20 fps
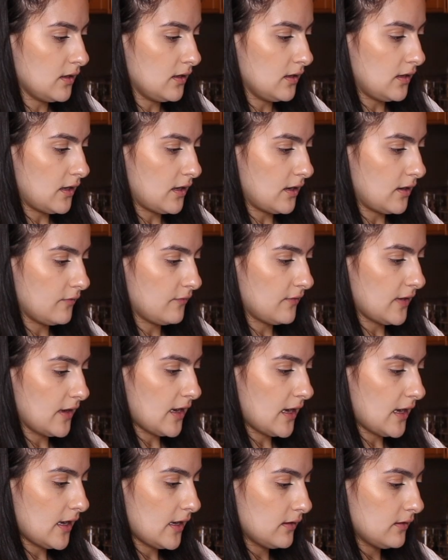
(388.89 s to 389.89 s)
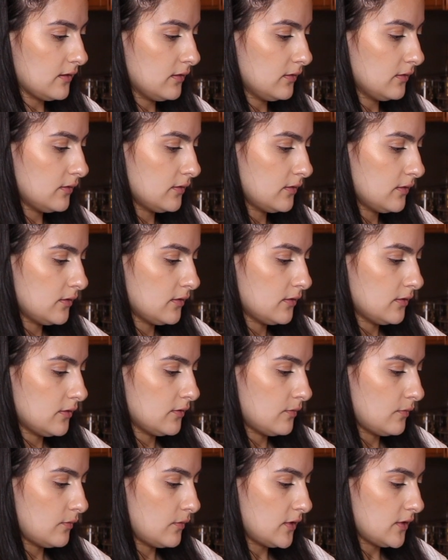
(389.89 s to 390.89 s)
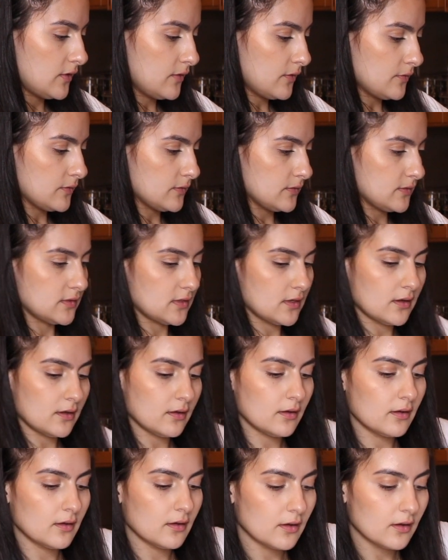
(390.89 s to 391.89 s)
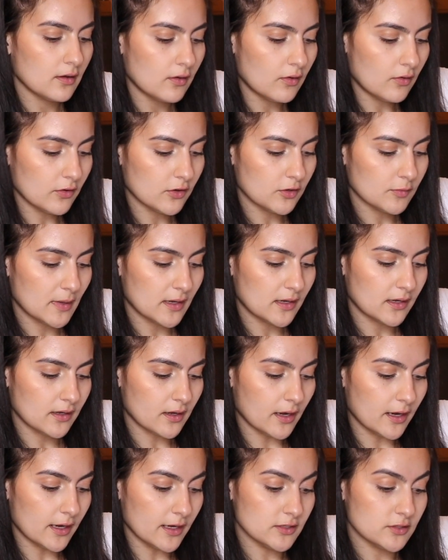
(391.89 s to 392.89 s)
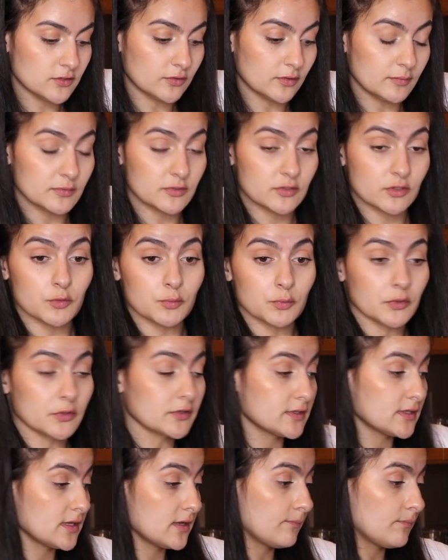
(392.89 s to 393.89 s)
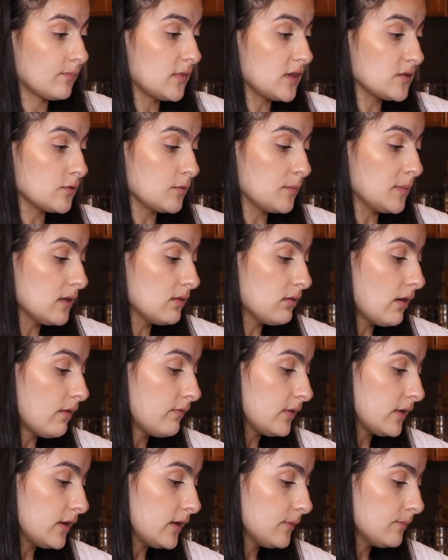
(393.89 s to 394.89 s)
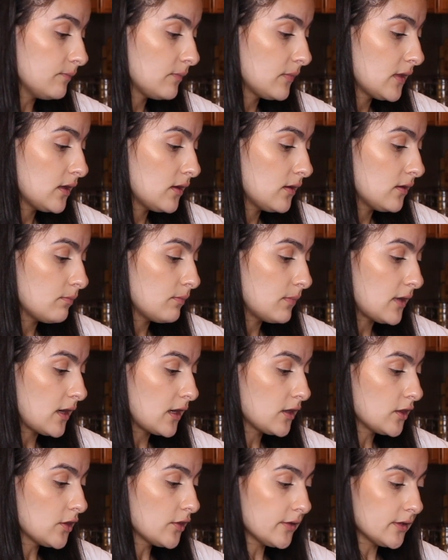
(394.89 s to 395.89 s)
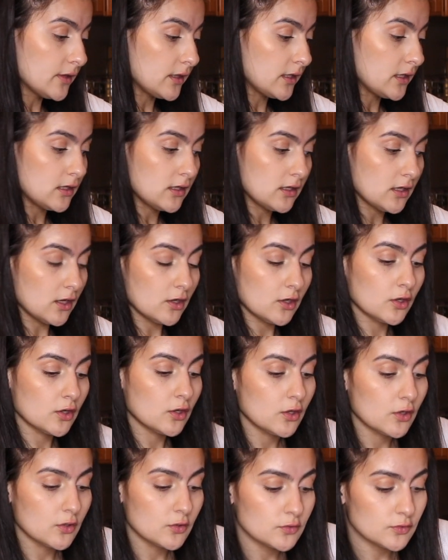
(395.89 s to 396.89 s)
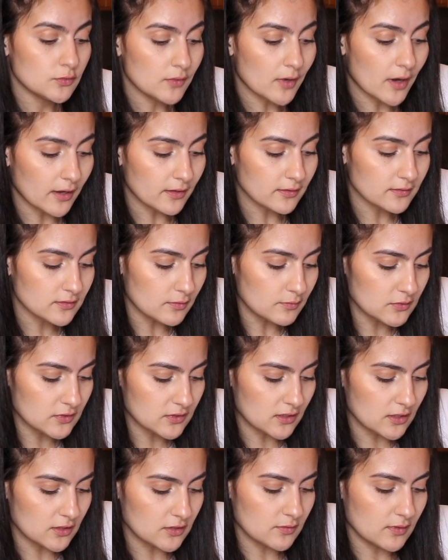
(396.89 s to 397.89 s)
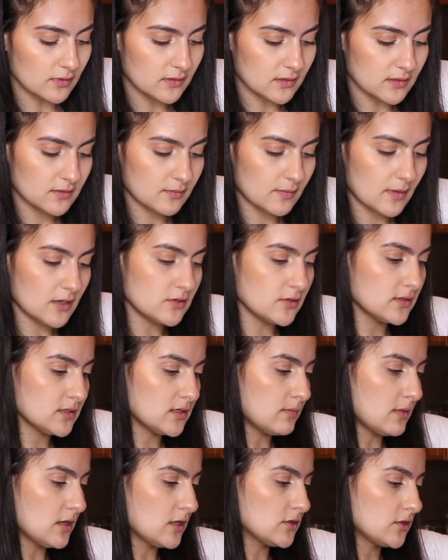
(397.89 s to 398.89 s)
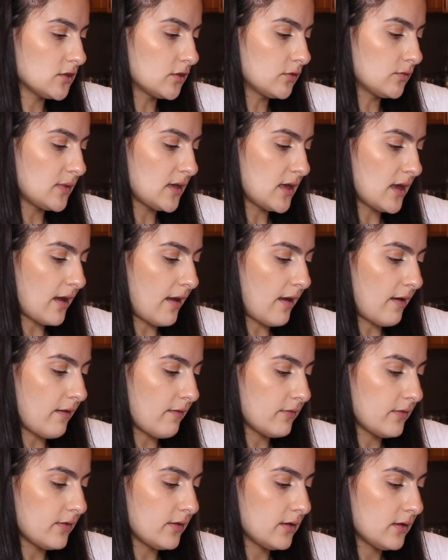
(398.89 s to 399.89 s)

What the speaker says: Now, if I had one of those automatic ice cream scoopers, this would be lovely, but I currently do not. So I'm just gonna do it this way just to make sure we have,